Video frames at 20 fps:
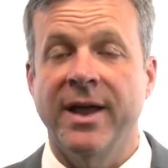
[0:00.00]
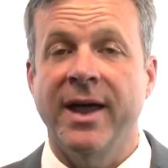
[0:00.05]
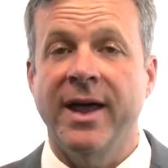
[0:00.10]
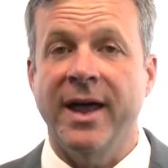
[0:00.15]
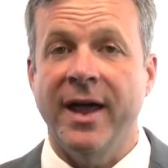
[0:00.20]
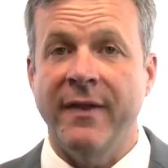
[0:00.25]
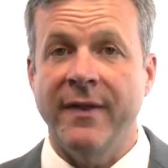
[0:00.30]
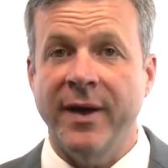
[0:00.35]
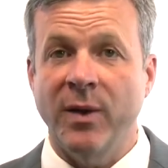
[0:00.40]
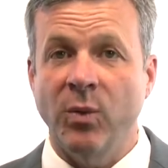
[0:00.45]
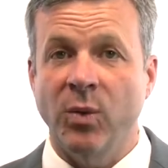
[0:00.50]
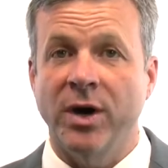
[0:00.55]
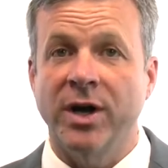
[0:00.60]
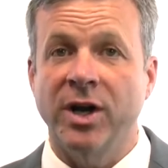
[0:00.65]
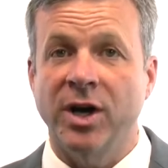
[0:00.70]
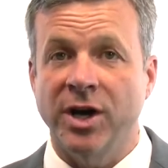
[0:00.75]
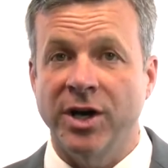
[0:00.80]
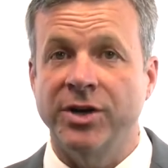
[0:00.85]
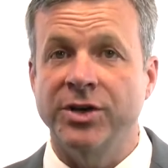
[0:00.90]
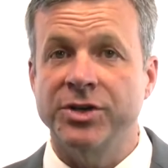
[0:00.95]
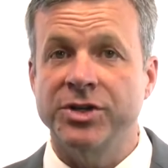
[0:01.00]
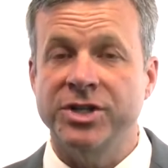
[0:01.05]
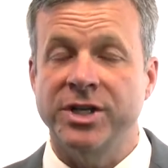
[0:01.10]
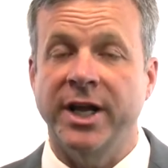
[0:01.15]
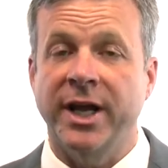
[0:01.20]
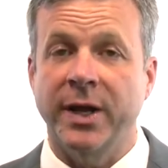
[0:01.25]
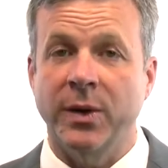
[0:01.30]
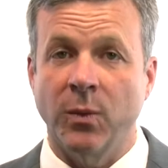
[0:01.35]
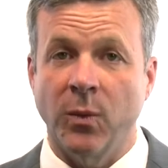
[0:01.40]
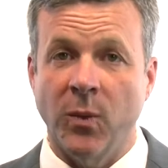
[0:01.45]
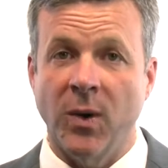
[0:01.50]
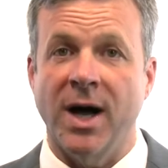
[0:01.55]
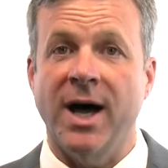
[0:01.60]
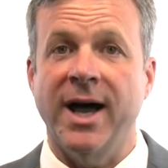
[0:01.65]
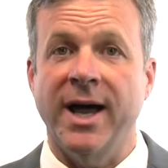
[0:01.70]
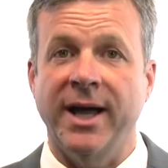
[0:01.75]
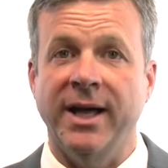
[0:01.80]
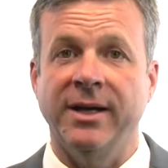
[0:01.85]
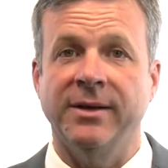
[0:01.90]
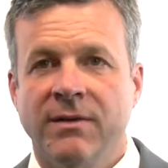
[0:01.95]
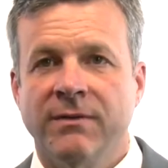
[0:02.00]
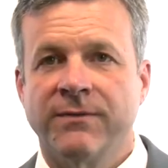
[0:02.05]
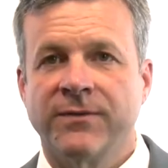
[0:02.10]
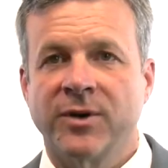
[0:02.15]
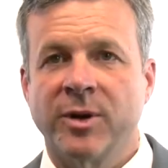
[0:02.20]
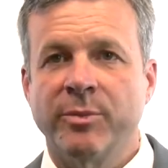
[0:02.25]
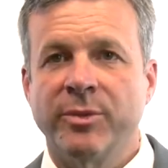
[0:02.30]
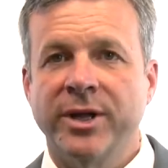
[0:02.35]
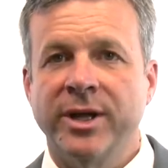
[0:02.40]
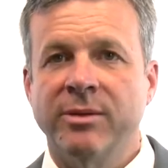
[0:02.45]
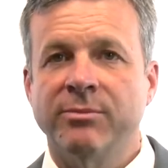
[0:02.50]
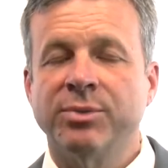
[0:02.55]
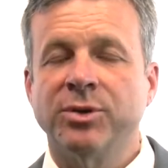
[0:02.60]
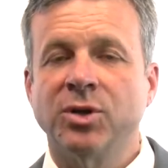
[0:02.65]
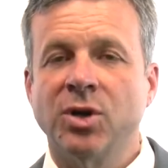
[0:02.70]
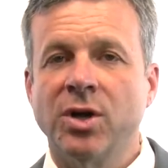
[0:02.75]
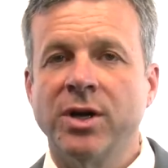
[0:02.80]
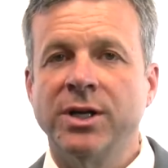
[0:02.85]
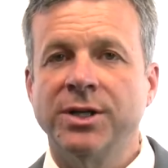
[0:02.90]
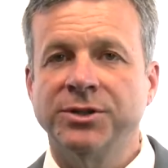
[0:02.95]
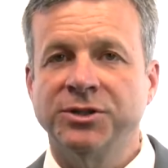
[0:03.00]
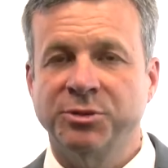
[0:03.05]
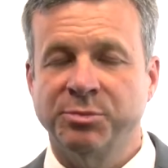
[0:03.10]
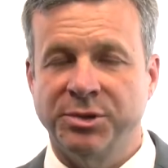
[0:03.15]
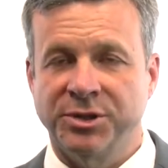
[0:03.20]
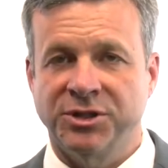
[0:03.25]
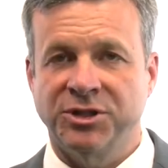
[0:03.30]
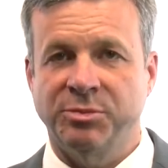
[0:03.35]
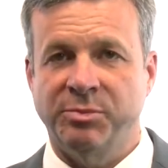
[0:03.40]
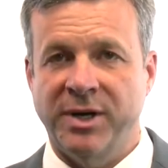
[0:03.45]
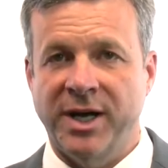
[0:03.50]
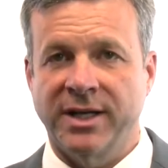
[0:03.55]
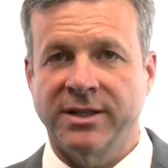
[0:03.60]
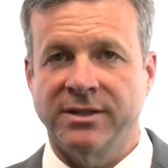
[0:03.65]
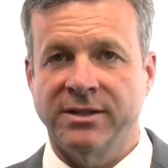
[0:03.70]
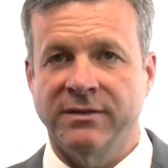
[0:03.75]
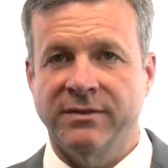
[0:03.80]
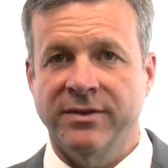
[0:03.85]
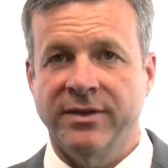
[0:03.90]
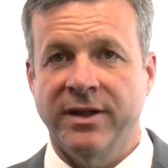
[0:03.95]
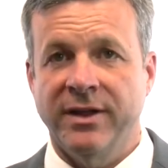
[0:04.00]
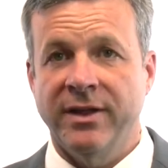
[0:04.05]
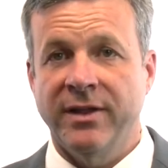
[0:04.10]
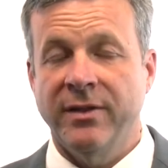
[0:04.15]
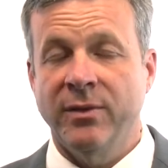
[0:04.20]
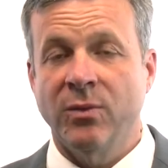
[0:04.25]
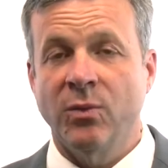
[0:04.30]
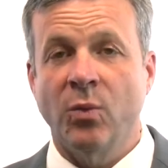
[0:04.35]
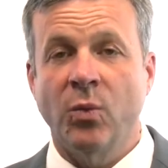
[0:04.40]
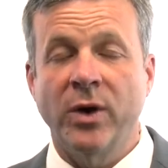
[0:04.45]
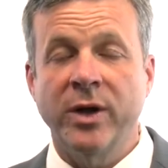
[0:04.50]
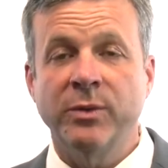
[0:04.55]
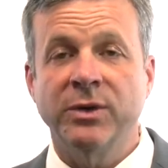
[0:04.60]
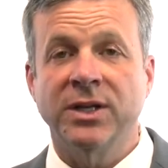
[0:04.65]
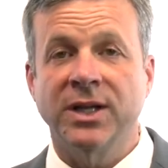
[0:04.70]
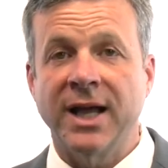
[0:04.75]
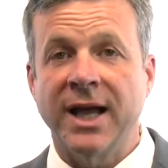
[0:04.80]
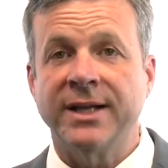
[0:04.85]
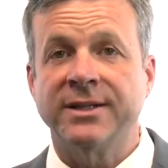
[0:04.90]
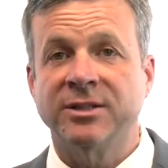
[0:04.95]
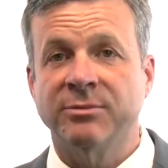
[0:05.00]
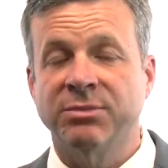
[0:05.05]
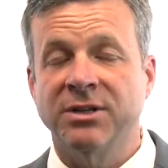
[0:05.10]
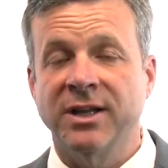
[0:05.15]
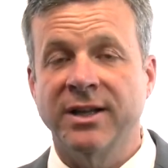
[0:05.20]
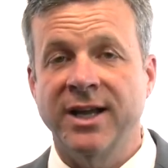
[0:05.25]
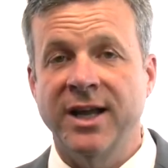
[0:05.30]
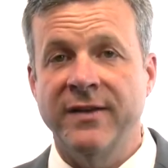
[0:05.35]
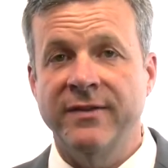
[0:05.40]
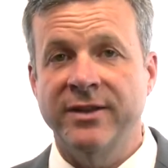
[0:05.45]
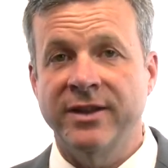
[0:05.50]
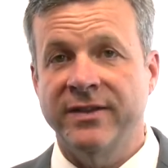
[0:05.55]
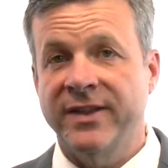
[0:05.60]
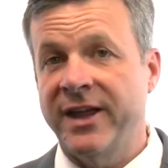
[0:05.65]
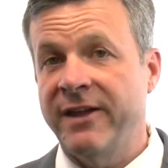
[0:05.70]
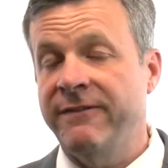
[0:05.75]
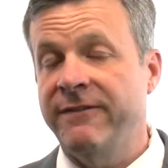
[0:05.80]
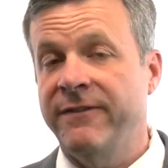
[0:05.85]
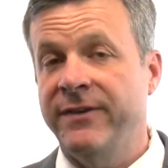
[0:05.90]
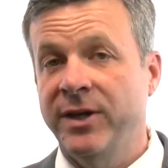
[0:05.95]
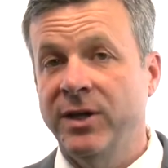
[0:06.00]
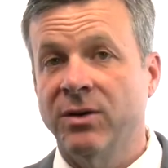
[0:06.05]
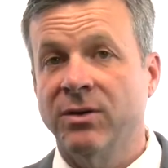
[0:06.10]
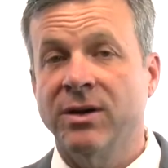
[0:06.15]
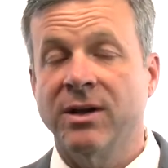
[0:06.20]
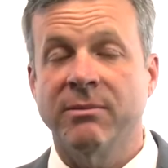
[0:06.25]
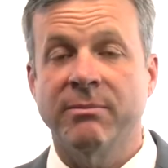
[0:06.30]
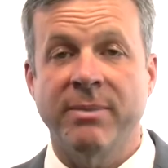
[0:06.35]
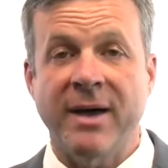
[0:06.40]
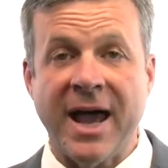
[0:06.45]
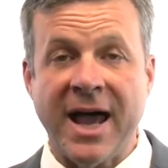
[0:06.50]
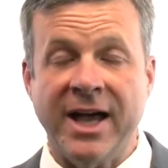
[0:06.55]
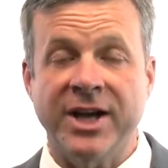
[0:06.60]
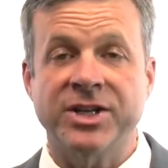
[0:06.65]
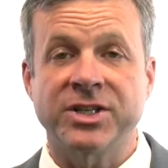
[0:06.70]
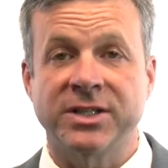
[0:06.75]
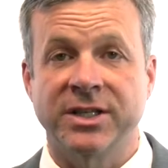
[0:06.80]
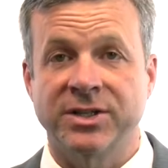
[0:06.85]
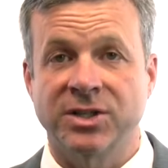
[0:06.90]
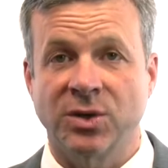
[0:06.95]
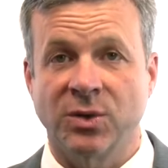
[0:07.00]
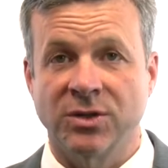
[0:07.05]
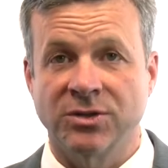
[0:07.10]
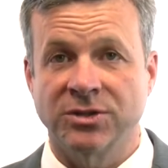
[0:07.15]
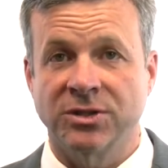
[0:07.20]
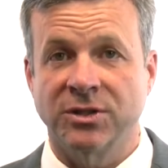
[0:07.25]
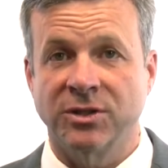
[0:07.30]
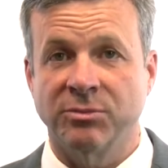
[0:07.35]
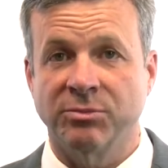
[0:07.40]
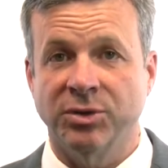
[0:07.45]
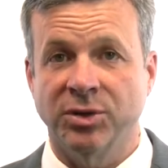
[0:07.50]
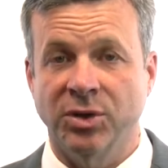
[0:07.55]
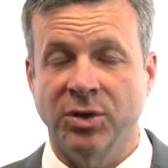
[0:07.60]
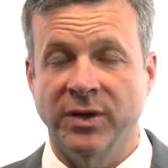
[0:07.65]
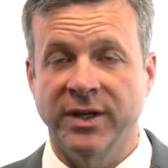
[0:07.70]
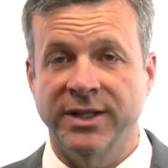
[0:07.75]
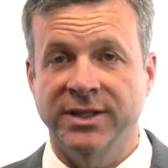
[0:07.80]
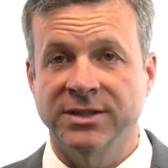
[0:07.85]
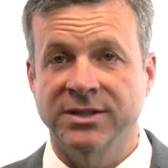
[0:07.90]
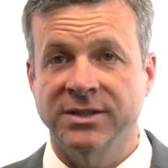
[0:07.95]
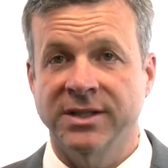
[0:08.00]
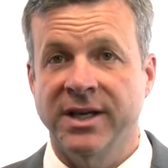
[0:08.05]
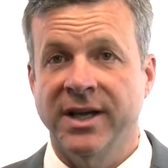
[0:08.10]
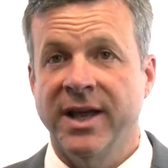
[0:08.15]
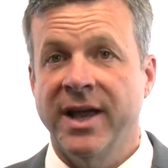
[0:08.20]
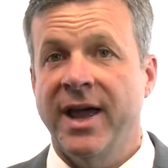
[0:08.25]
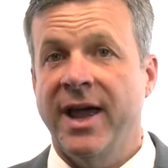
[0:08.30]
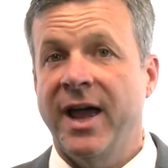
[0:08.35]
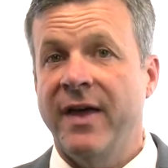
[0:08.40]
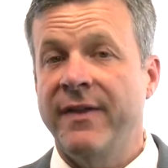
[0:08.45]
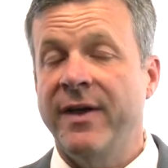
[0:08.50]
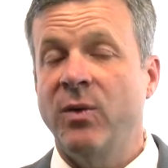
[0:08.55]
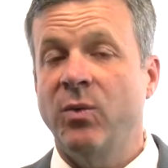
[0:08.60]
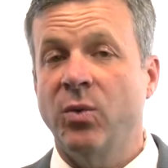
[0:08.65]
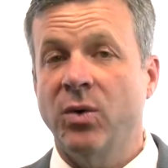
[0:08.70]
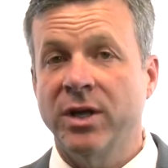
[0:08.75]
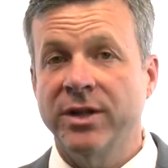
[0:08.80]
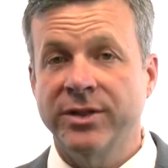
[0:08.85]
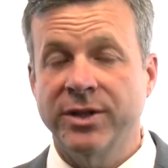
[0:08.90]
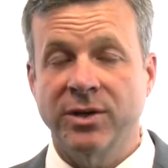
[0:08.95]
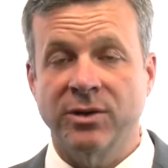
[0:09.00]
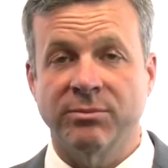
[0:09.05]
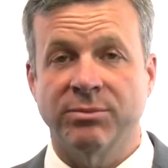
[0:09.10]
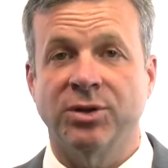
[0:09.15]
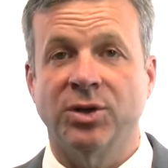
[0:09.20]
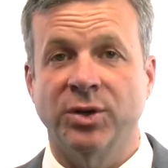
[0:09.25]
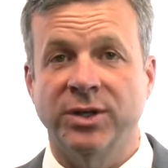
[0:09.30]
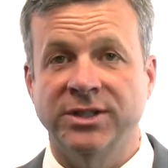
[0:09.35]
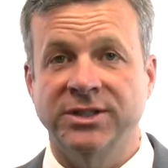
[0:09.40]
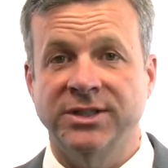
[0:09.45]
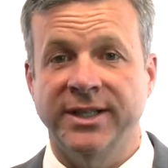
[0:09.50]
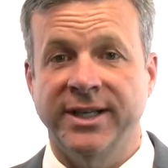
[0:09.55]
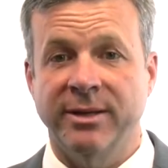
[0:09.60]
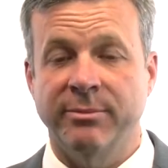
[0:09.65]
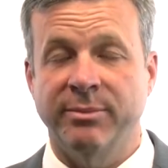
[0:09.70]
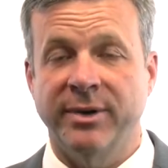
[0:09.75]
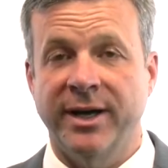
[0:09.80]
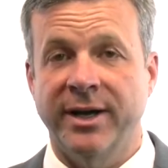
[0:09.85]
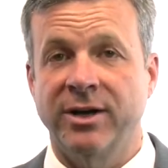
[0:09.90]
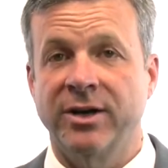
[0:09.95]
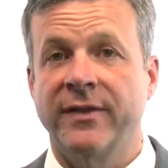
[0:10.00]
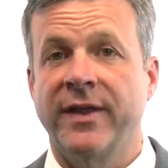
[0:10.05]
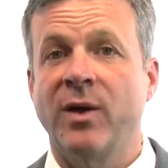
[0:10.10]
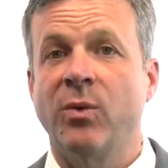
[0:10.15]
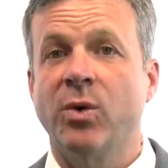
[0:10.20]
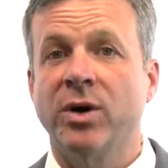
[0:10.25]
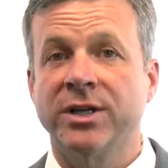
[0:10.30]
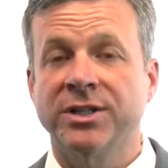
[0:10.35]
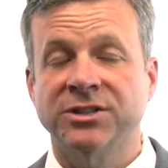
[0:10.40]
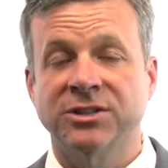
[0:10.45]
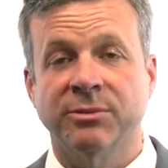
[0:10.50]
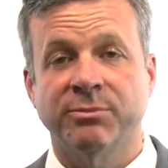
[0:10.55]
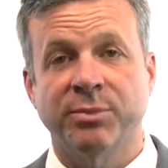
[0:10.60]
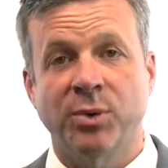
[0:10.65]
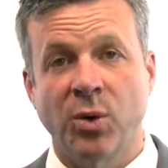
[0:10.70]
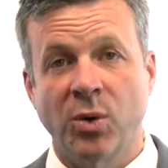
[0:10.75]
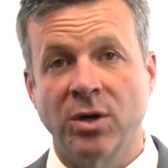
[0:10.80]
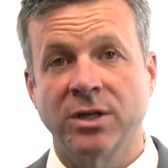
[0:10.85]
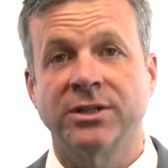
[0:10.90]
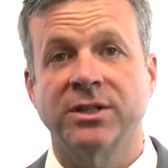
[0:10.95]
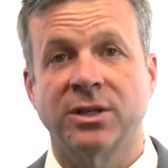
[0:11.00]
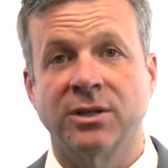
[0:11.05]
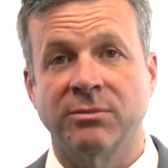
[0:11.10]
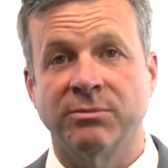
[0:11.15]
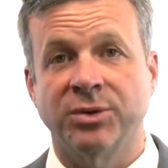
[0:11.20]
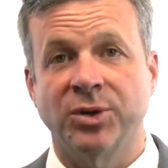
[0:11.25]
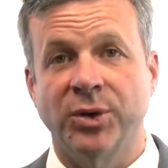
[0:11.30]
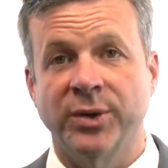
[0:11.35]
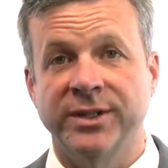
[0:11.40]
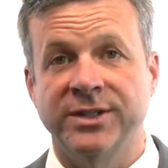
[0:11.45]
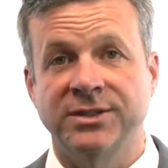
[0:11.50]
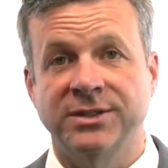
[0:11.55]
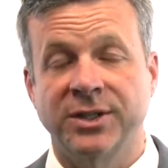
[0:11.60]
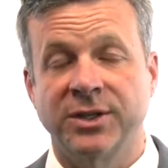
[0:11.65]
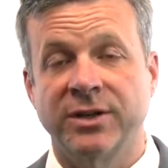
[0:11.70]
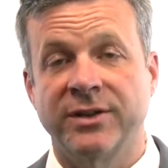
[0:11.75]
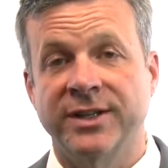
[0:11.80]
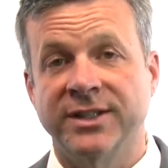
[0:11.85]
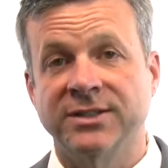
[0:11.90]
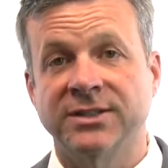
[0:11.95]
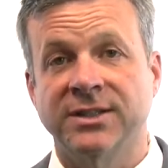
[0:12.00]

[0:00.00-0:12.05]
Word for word: and they want to understand why. From the employer's perspective, we would like to believe that they feel compassionate towards their employees and they want their employees to get better and they want to support their employees during this